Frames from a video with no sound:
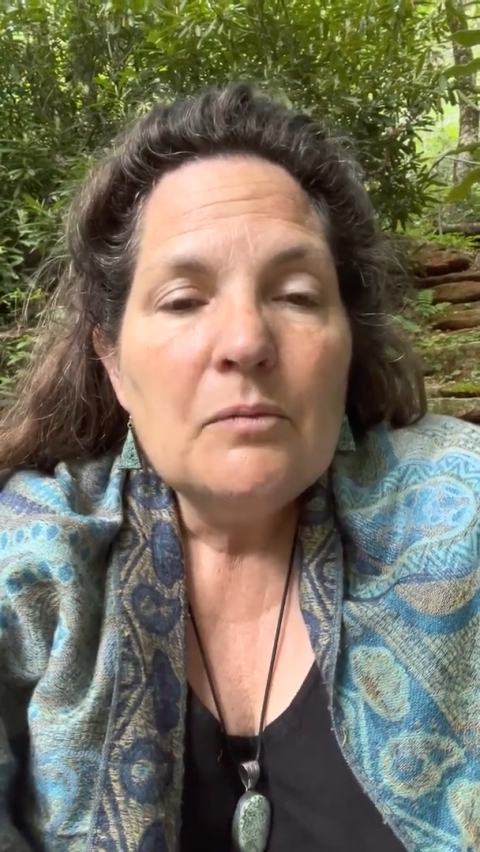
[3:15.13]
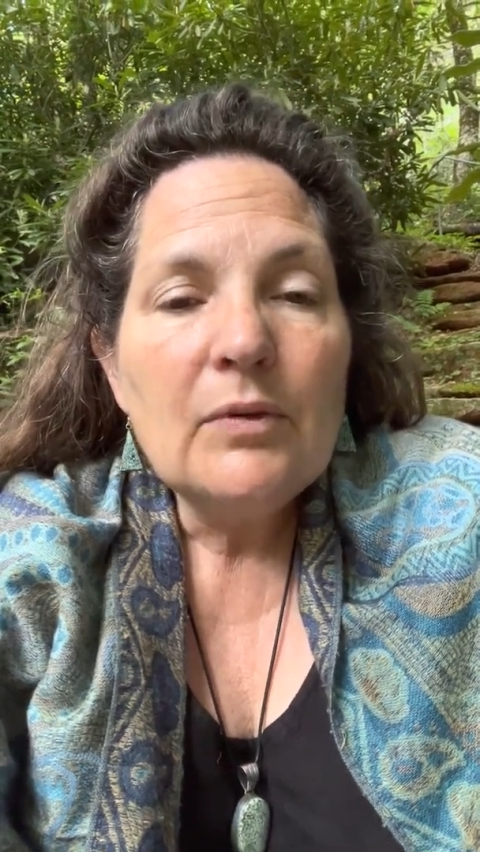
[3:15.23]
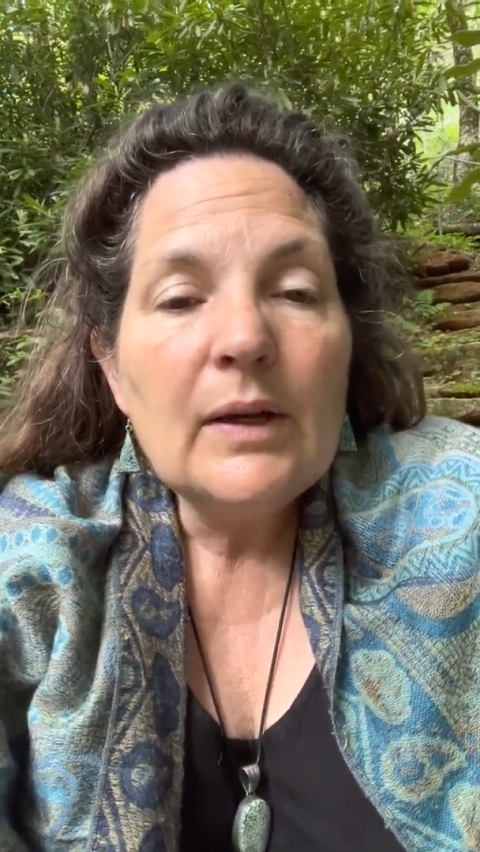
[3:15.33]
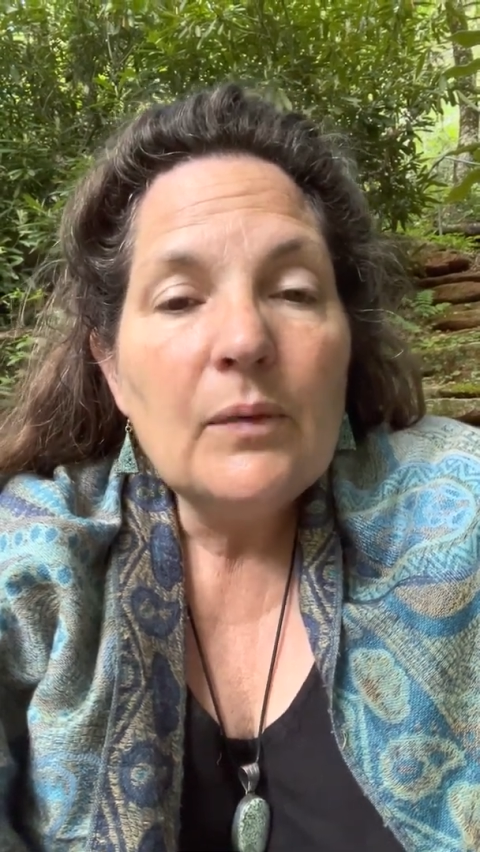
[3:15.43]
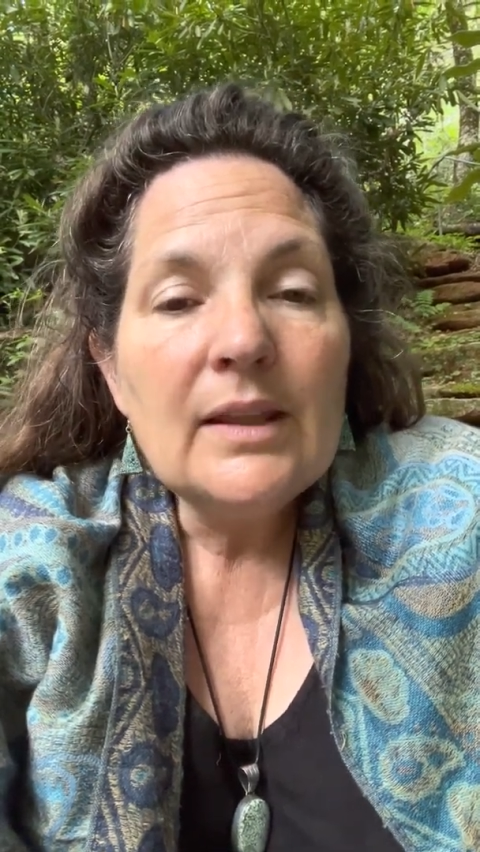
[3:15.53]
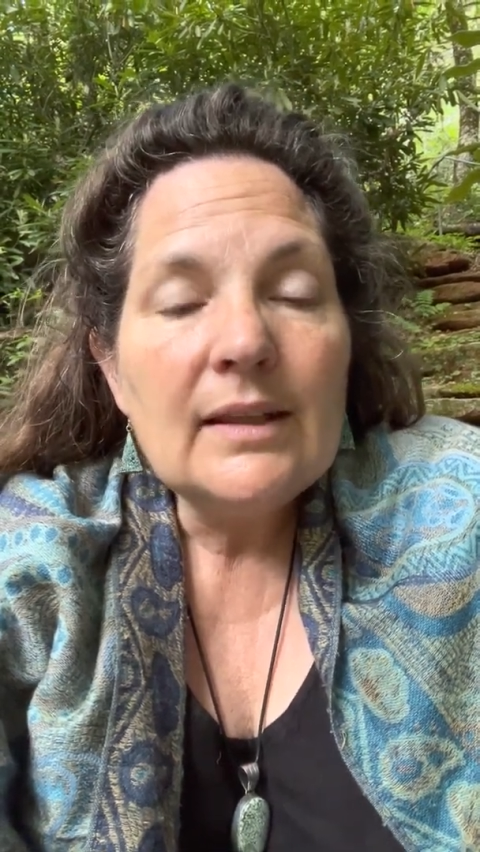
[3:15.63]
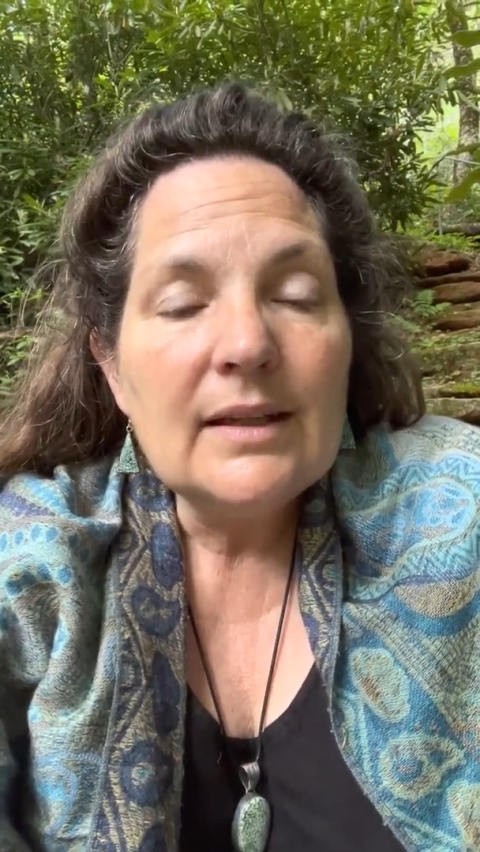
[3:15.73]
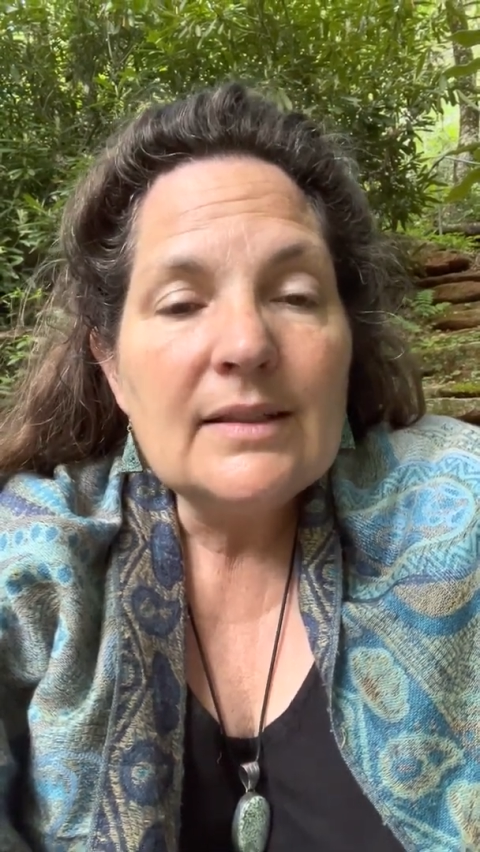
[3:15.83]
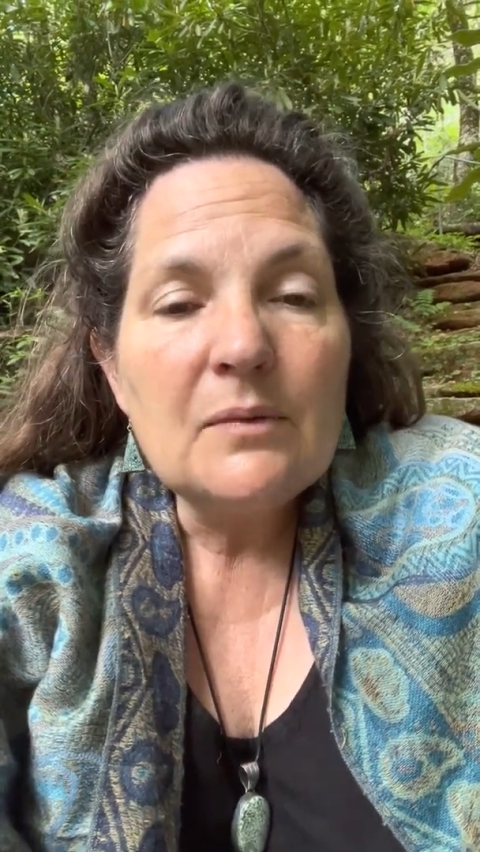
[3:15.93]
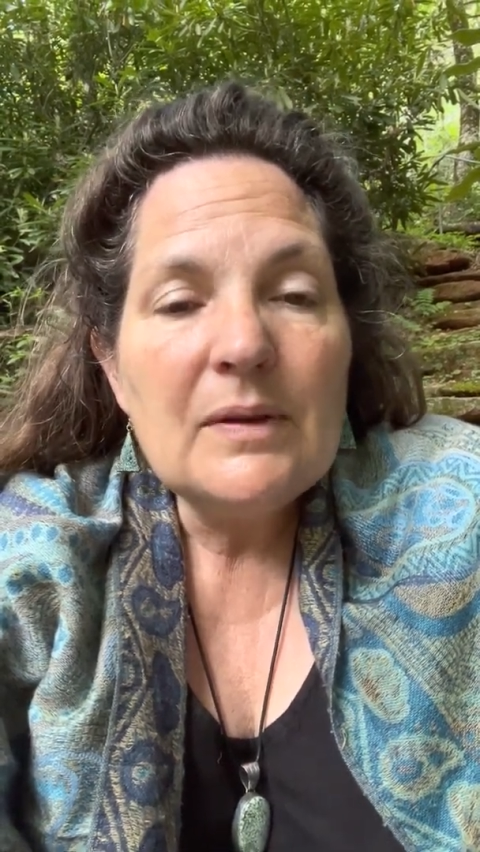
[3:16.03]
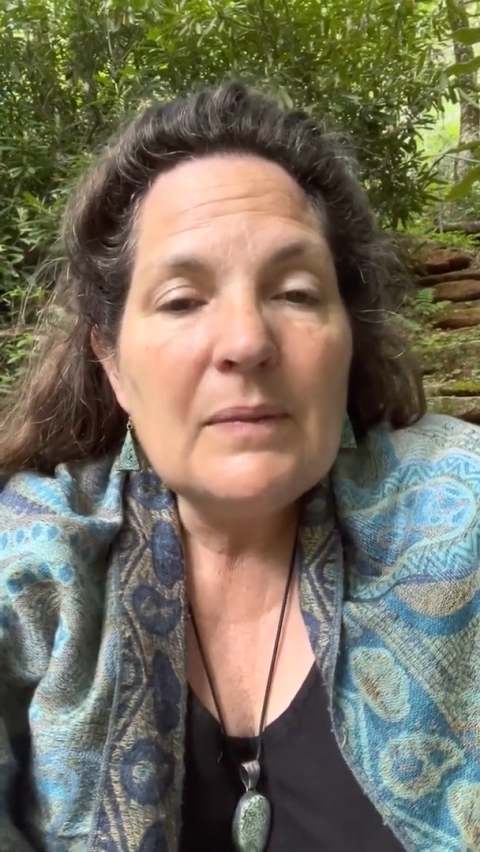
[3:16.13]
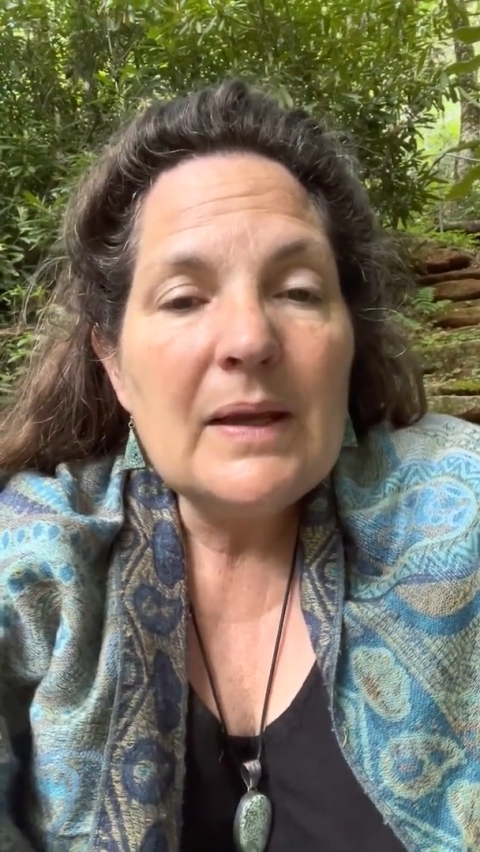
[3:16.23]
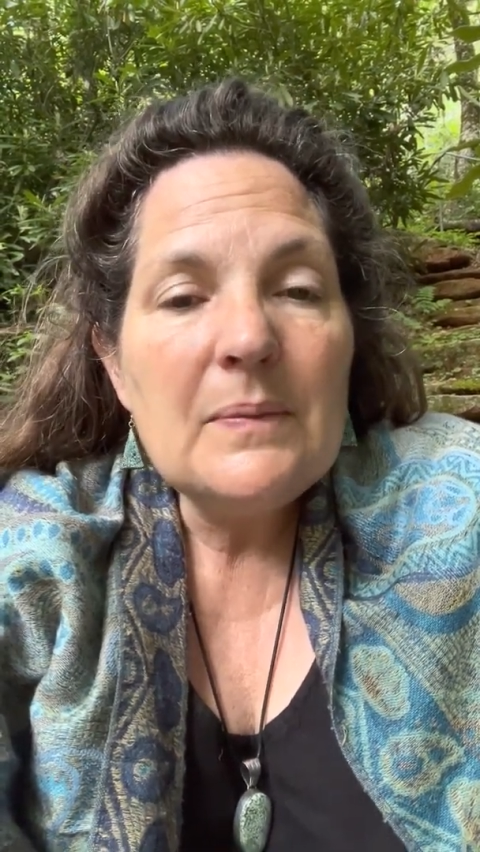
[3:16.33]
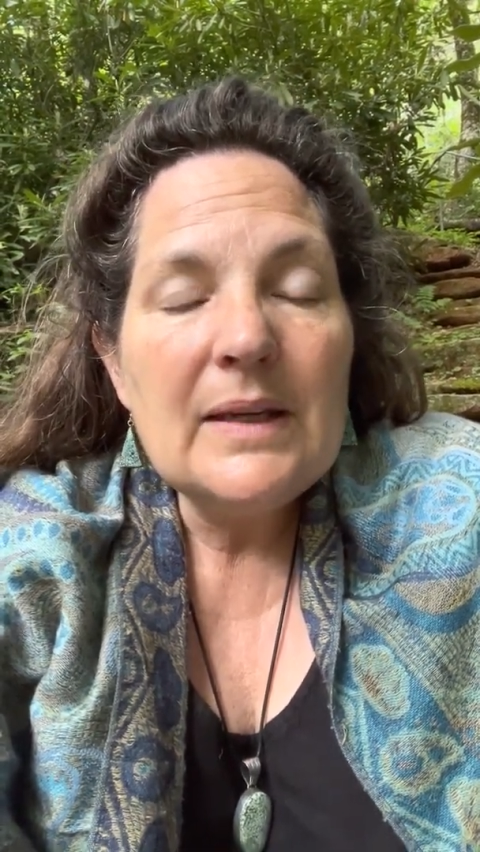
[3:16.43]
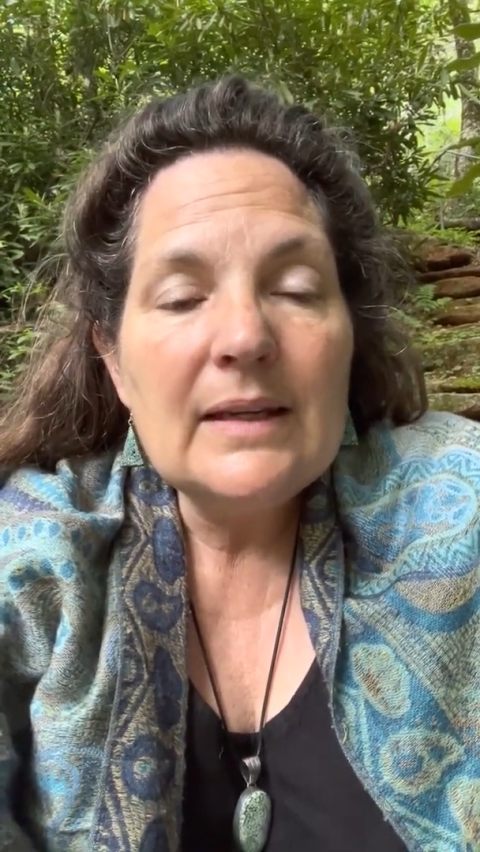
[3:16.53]
bring with us that we
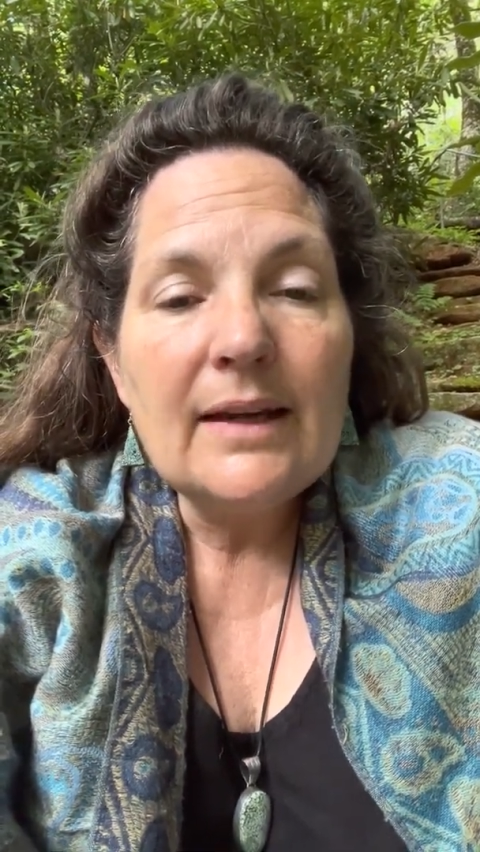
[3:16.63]
maybe